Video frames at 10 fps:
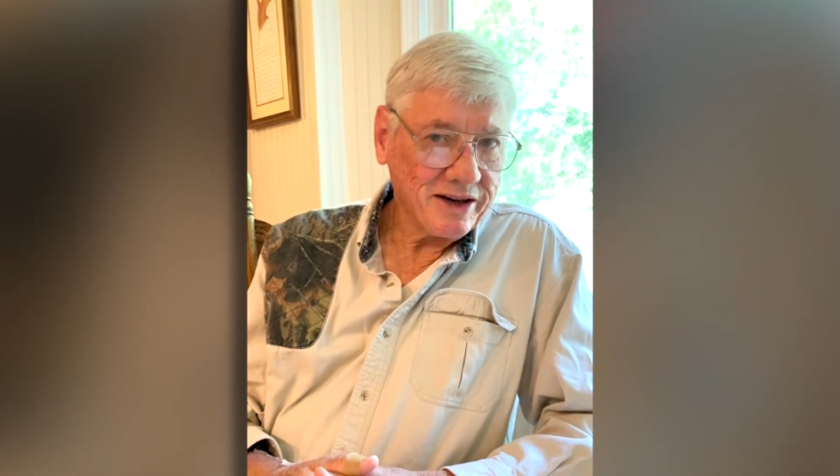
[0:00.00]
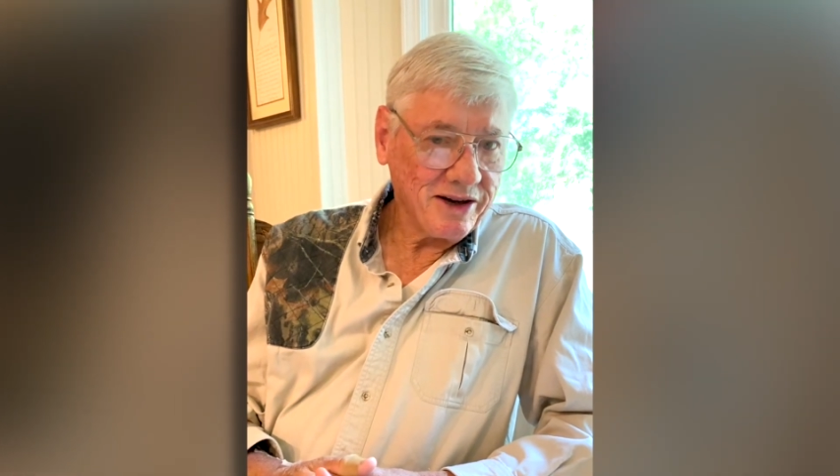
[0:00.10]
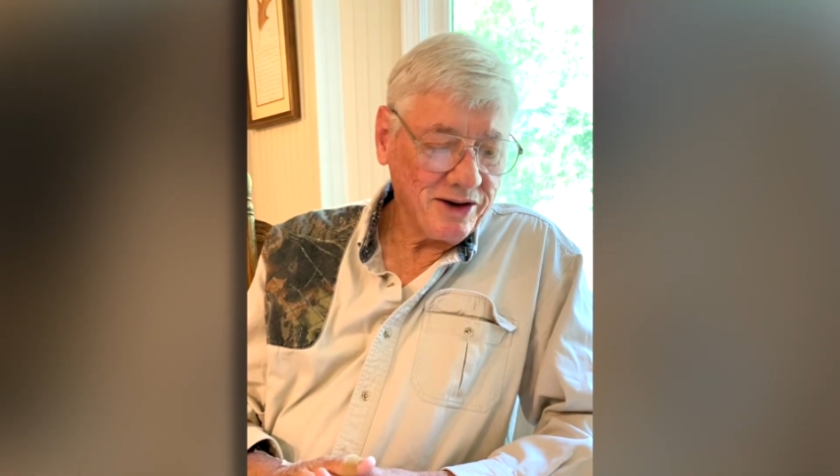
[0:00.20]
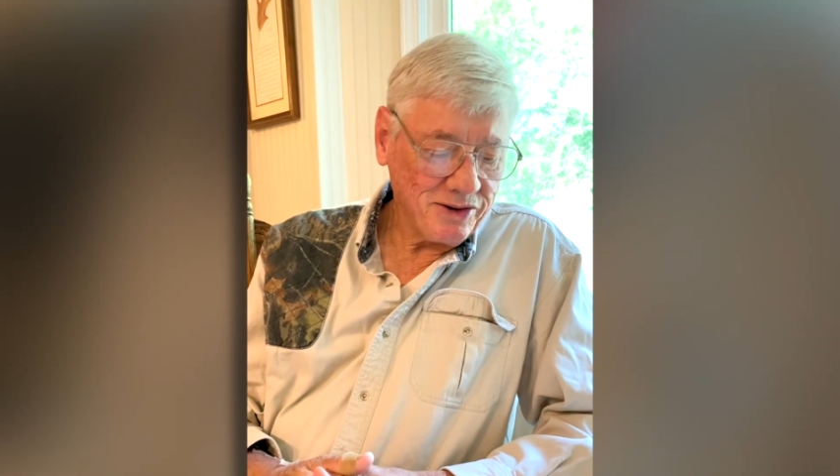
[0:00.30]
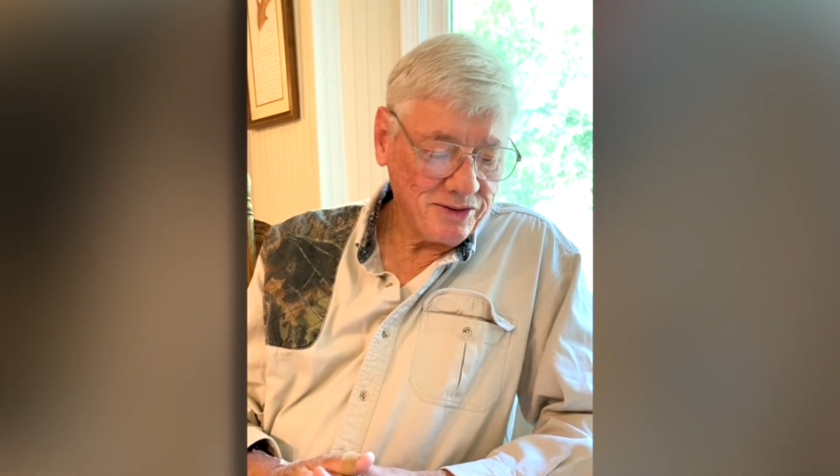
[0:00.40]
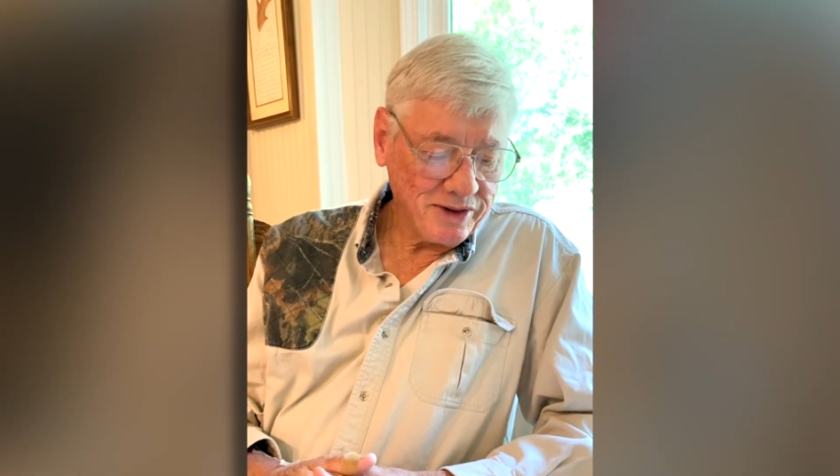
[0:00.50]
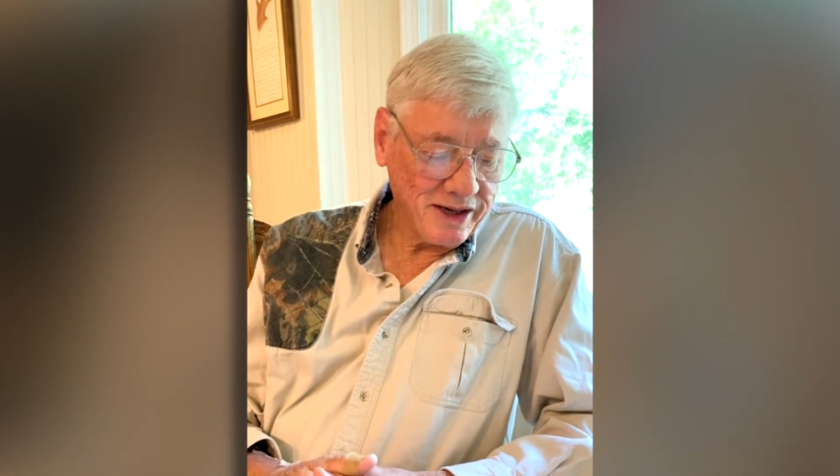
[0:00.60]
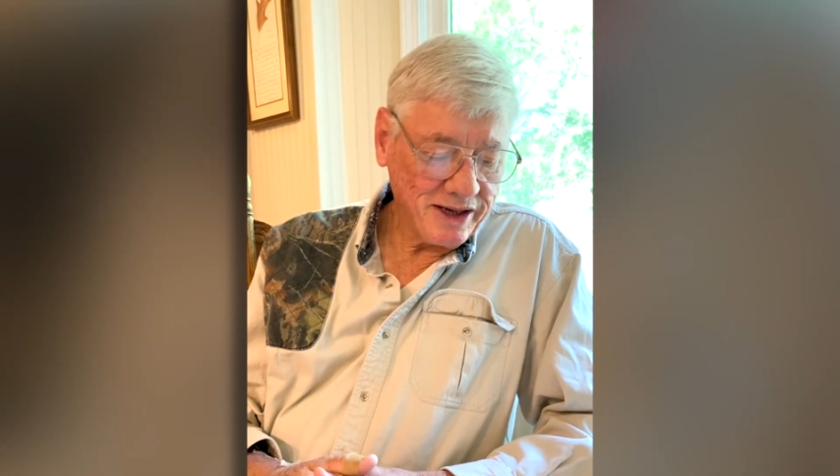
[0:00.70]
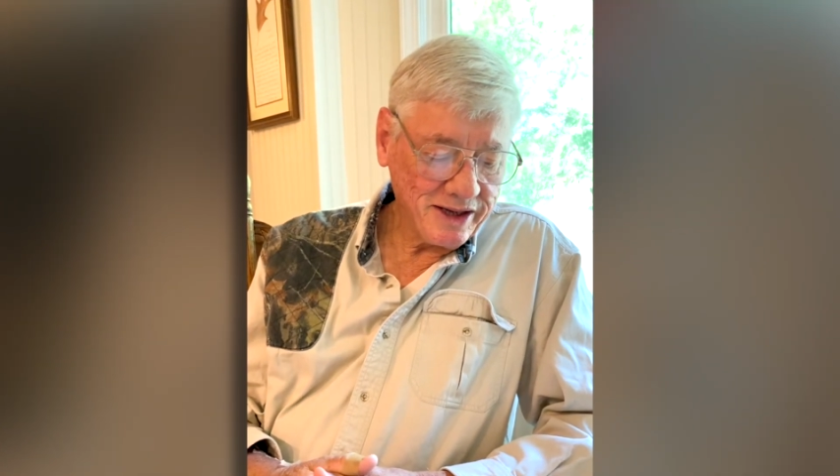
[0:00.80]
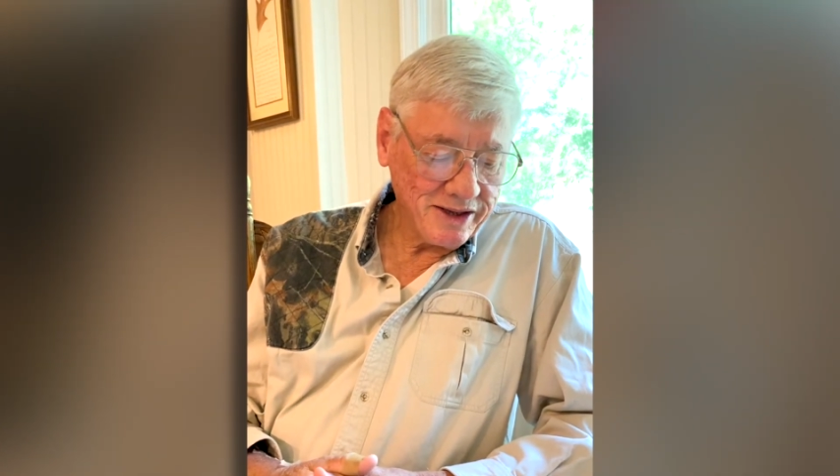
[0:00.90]
on
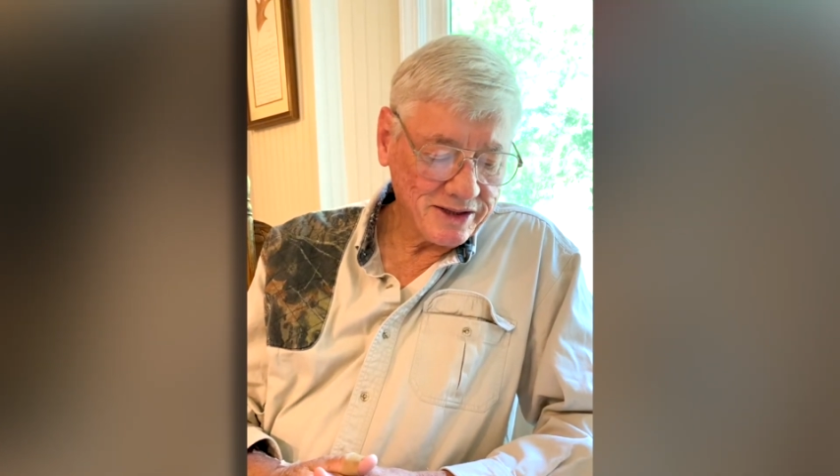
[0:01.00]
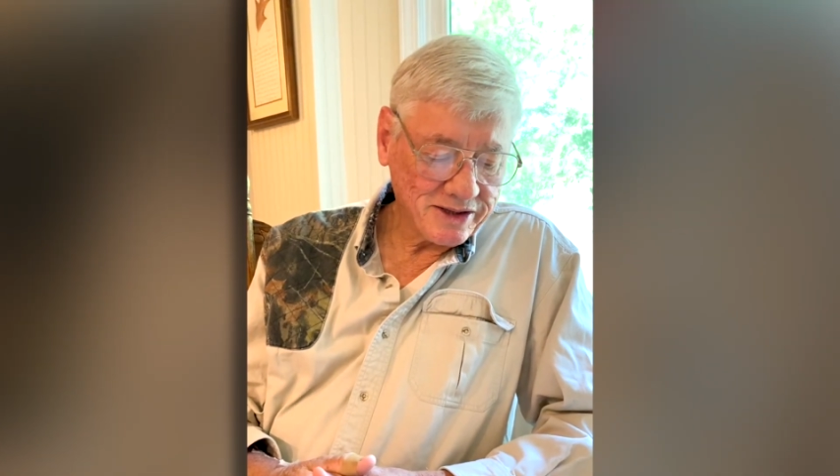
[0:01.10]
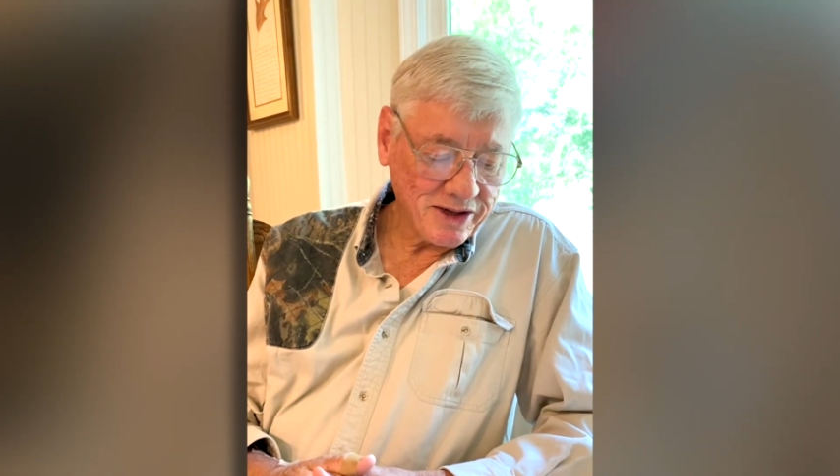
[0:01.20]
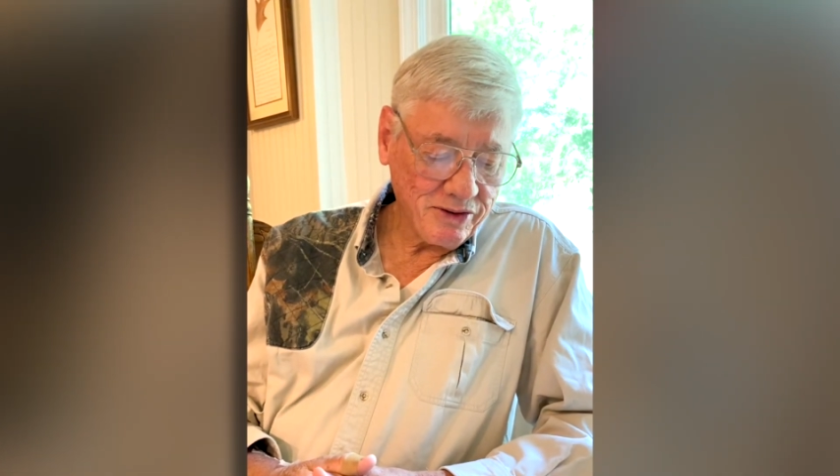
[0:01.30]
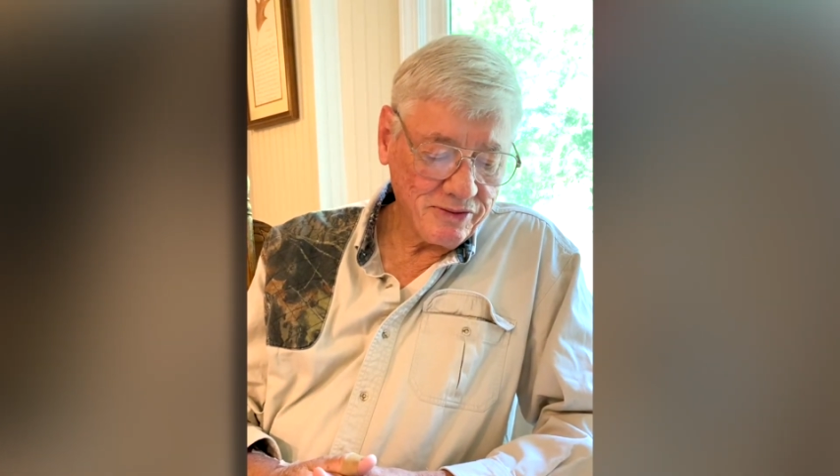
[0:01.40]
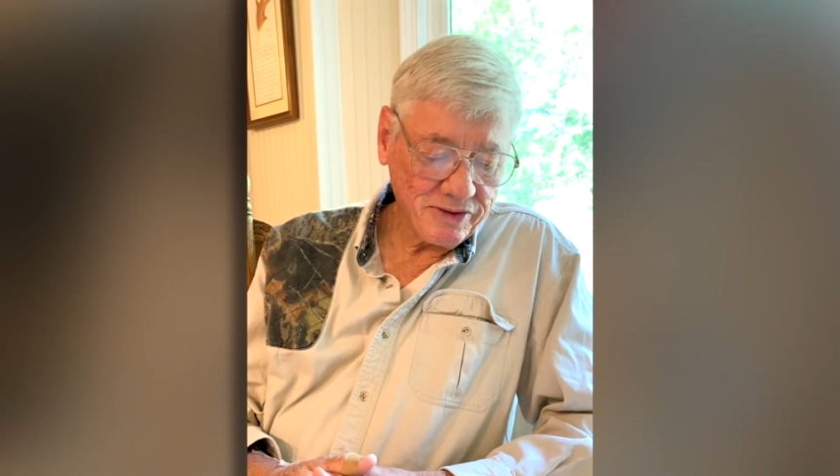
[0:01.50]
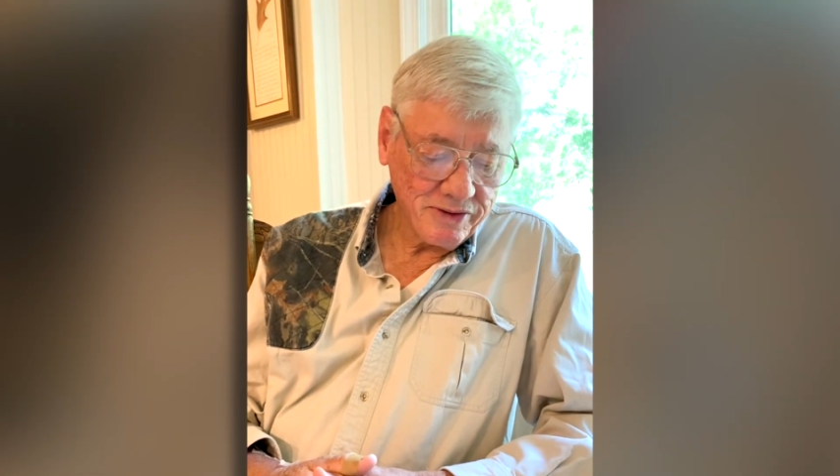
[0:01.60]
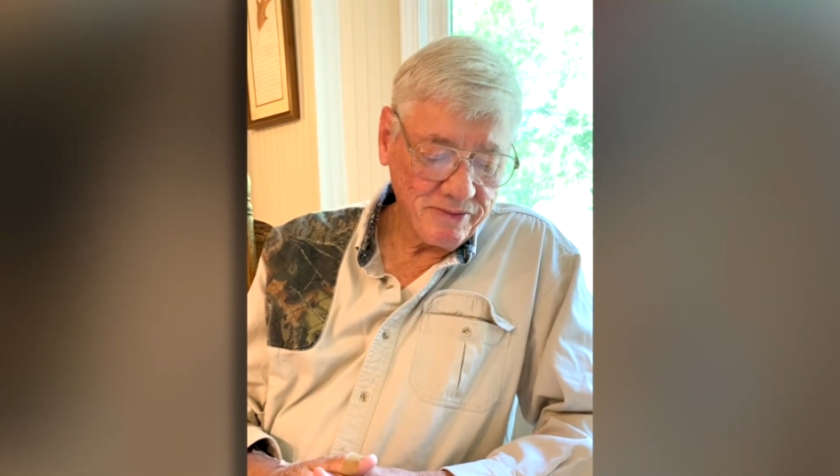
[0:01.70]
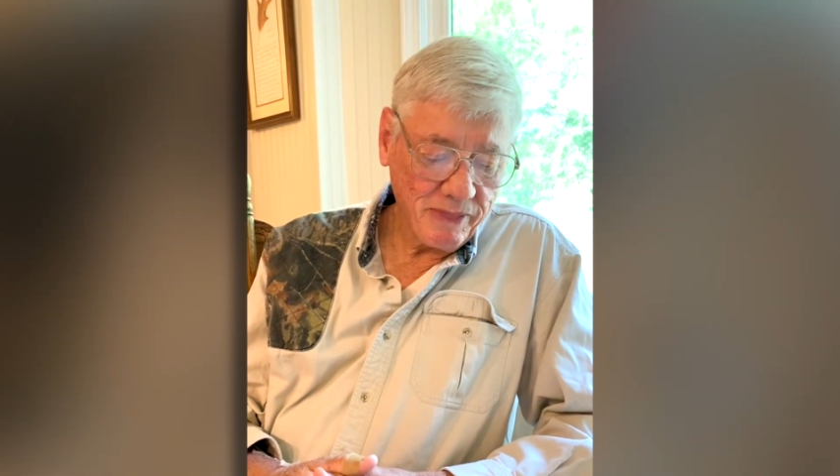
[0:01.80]
the sofa,